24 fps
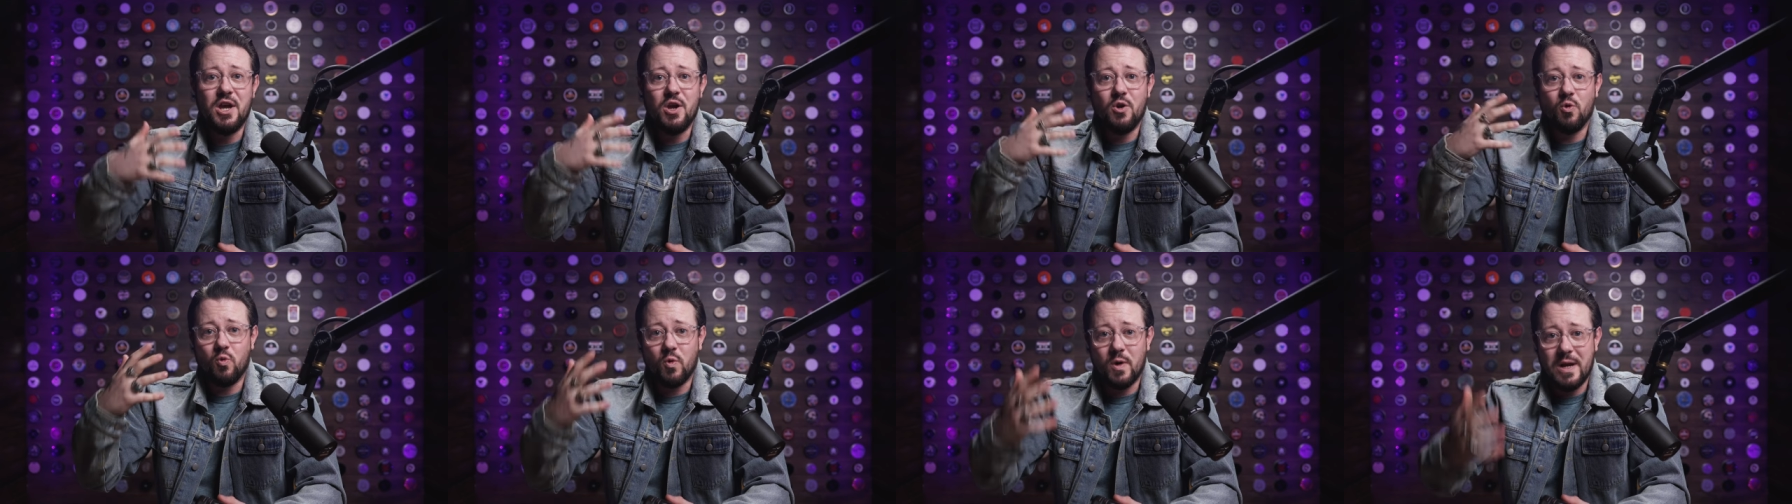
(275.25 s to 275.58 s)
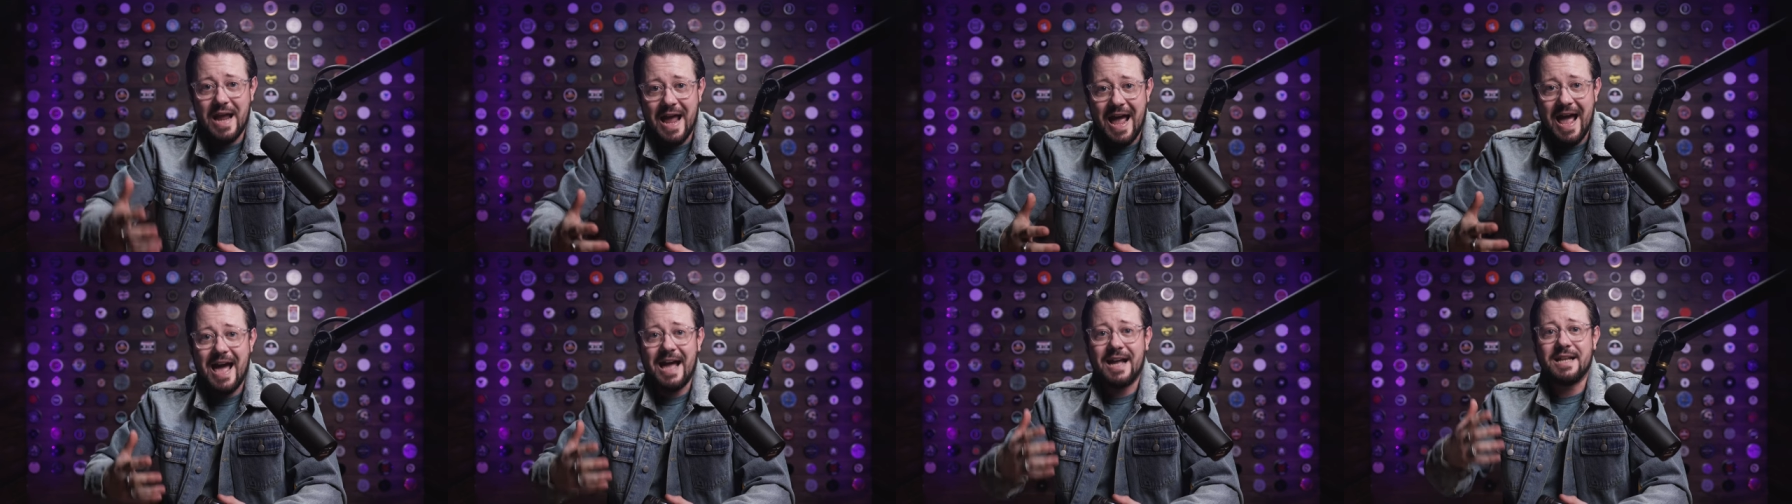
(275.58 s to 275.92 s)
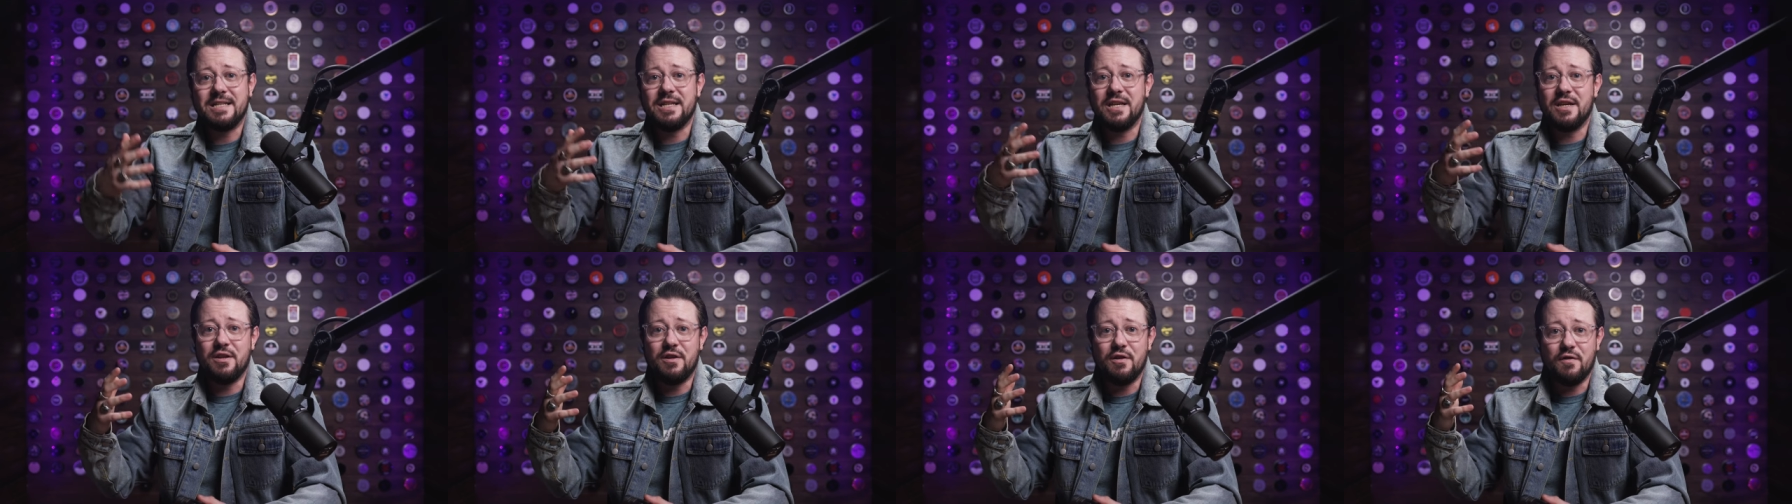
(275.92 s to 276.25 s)

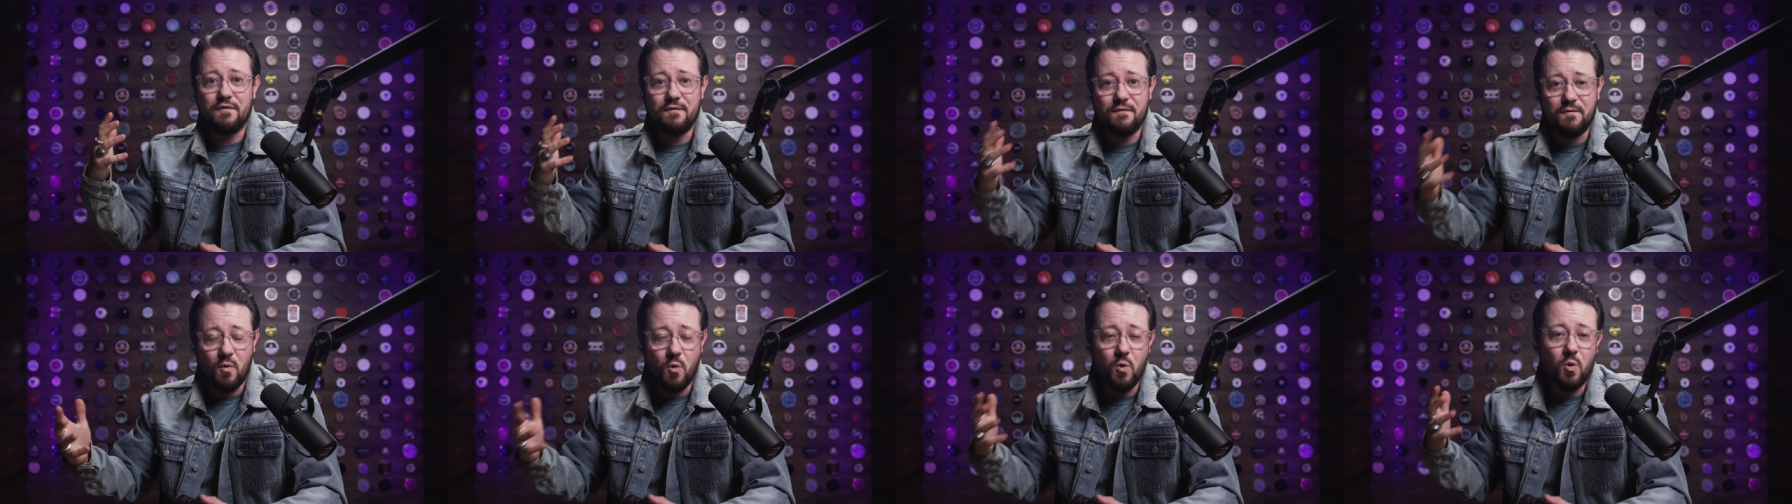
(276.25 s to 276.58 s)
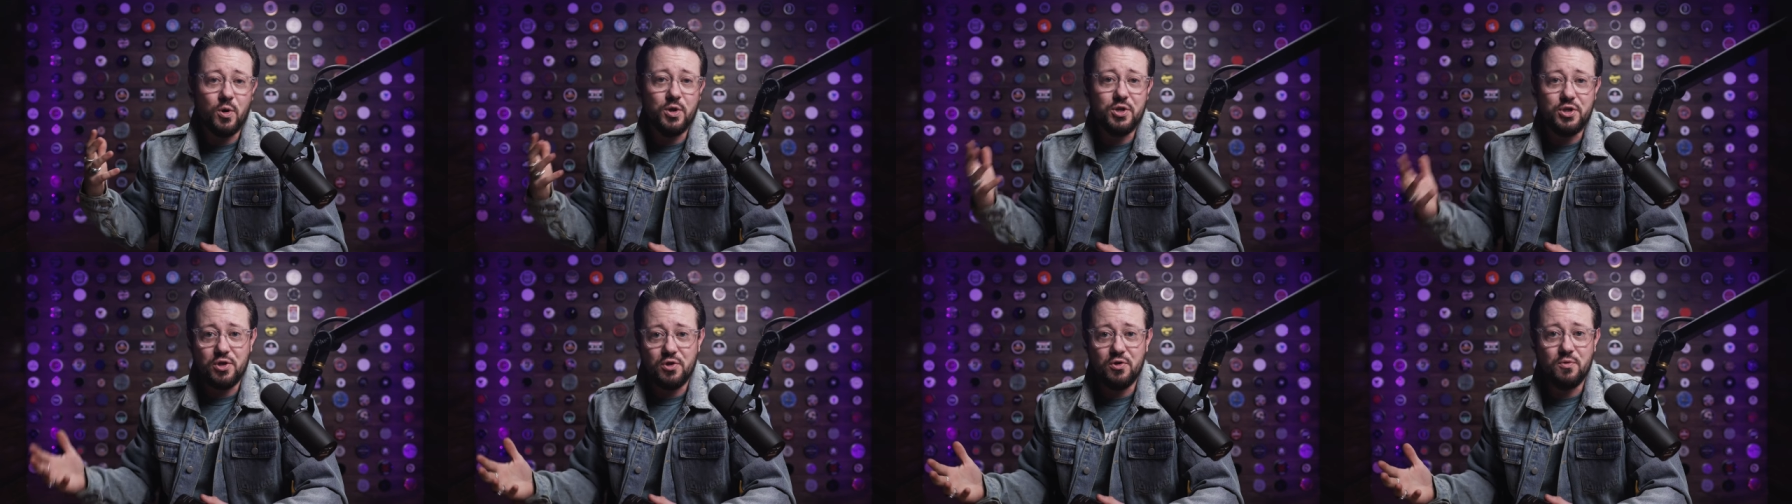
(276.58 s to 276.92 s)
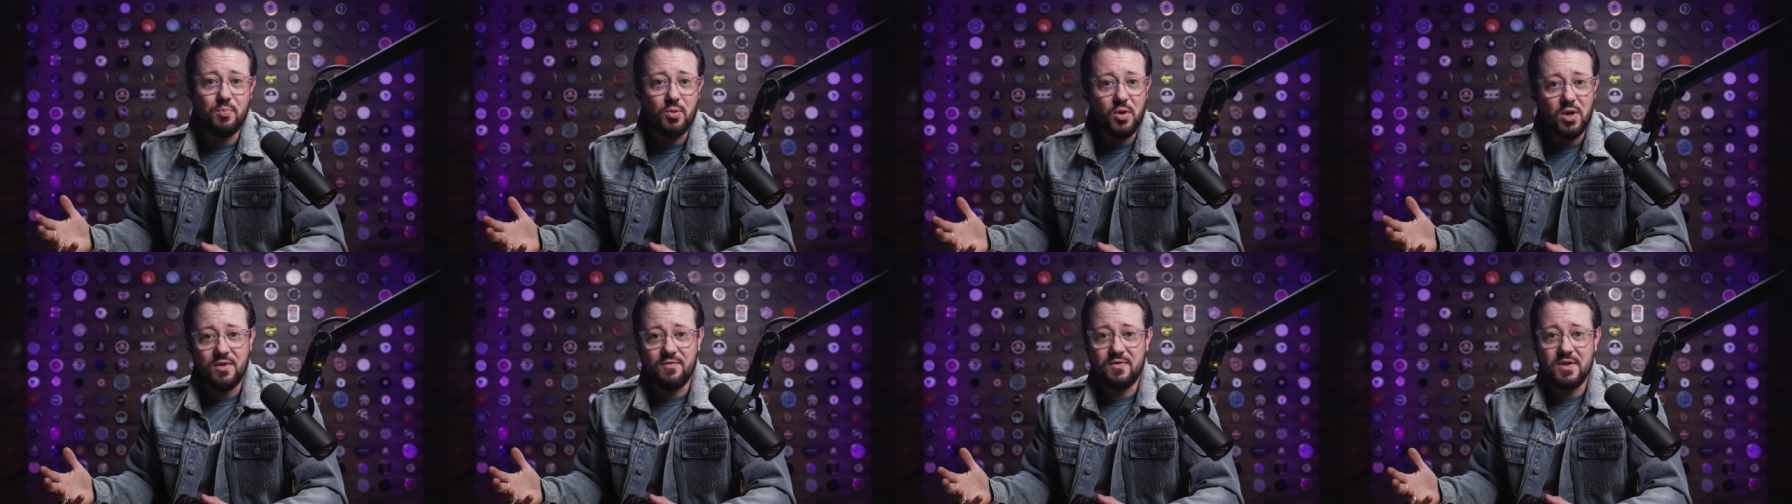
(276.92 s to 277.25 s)
reacted for you
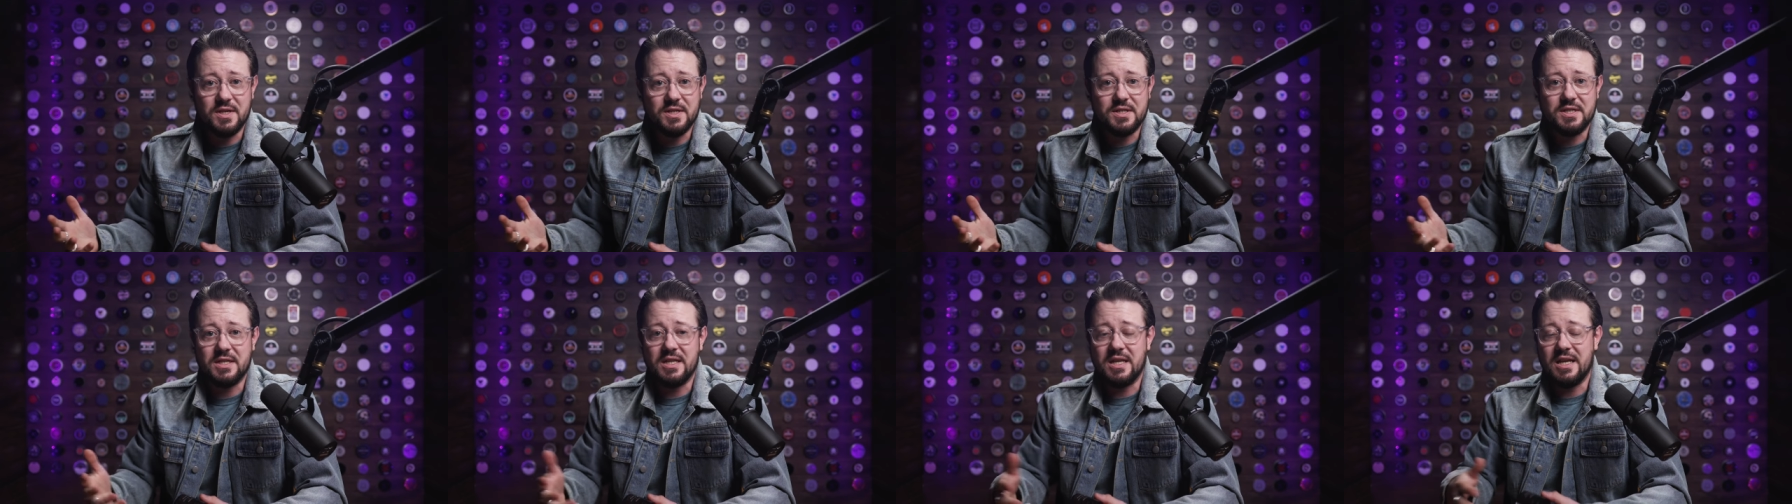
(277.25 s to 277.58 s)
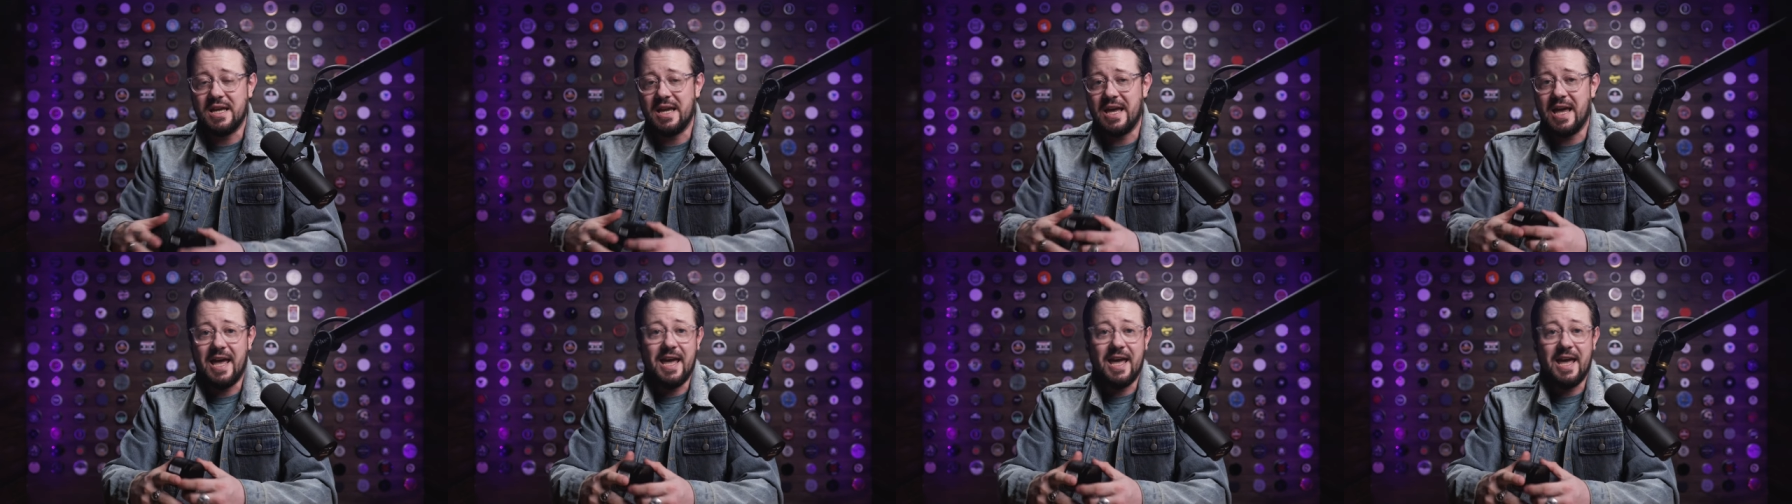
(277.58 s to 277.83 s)
previously